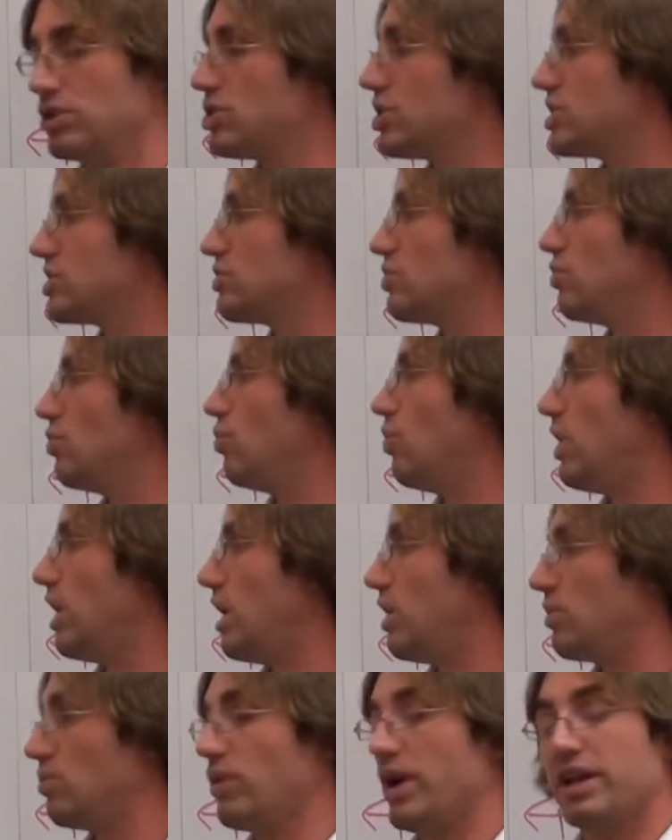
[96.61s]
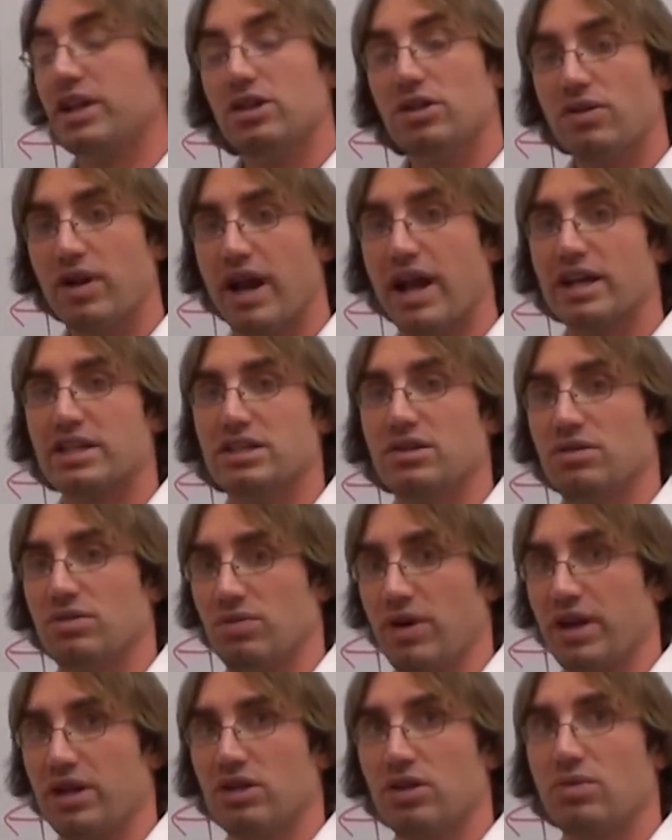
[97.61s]
just a regular x and a
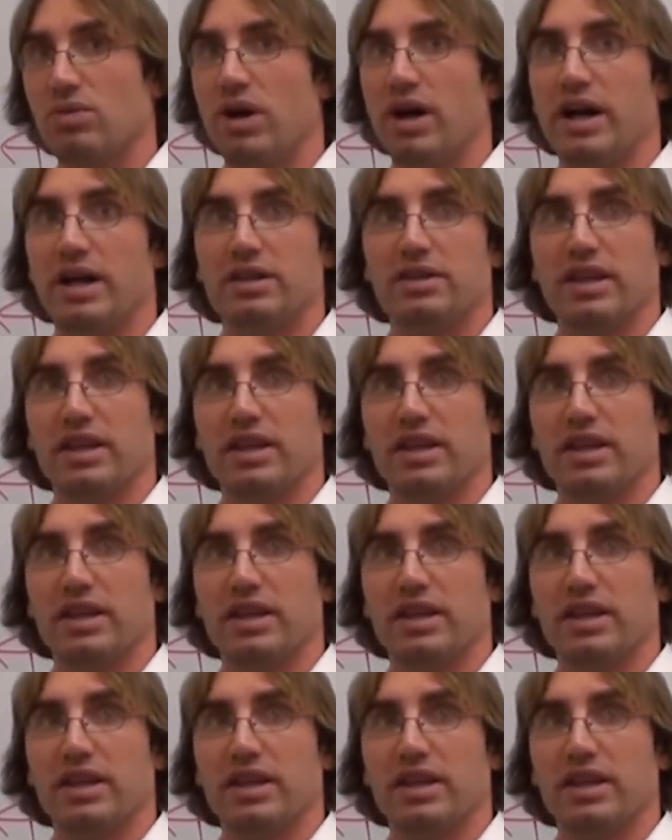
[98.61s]
regular y.